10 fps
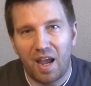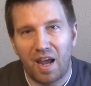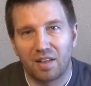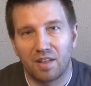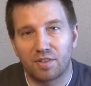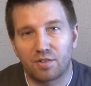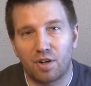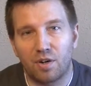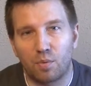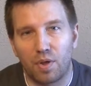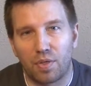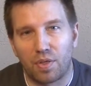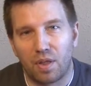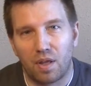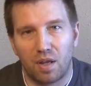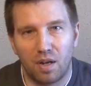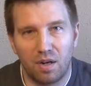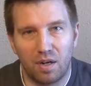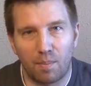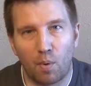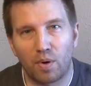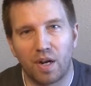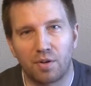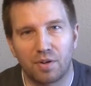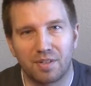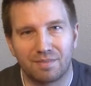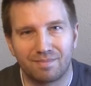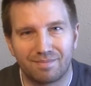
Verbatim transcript: and let's start with number one hundred.